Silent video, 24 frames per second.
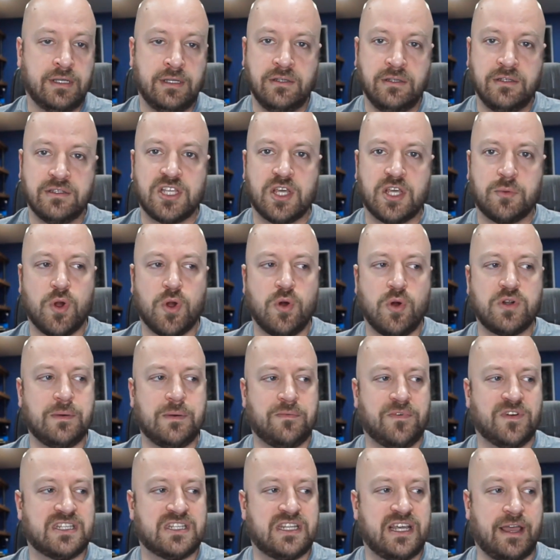So the pro tip
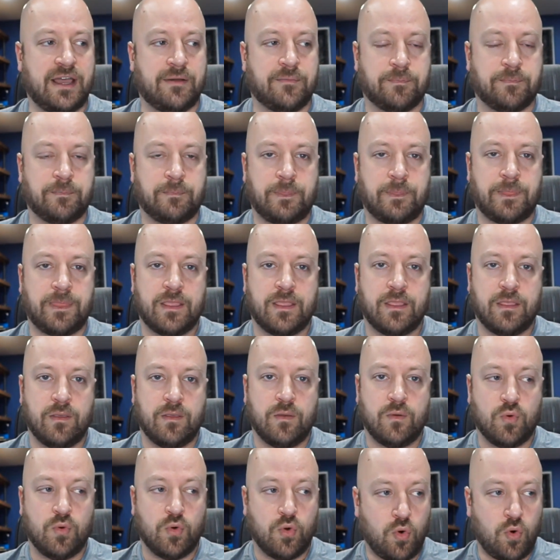for today,
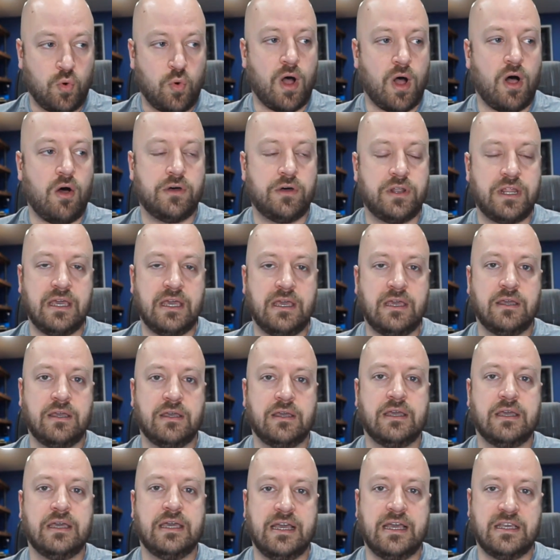quality
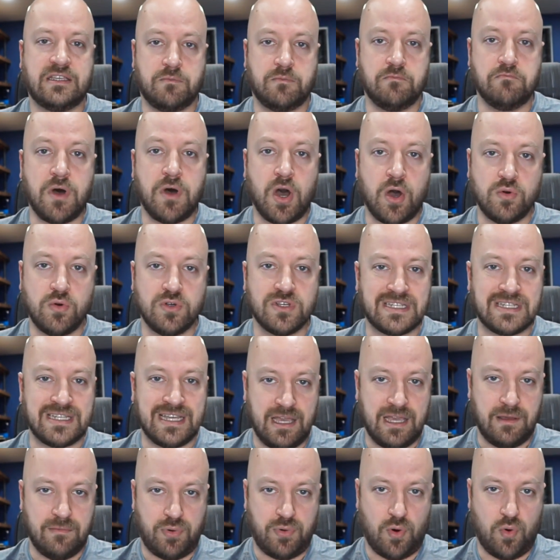is most
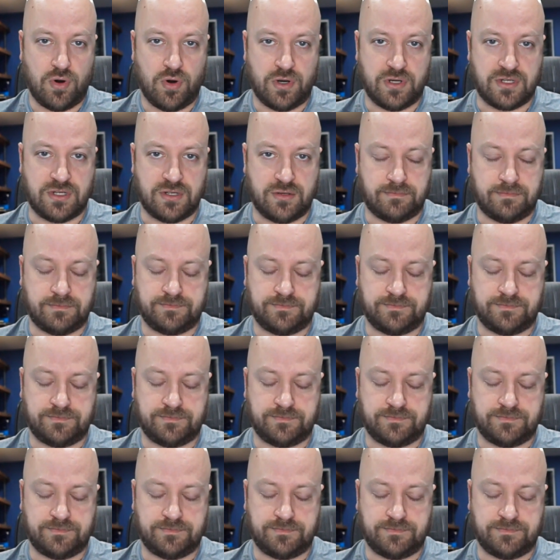important.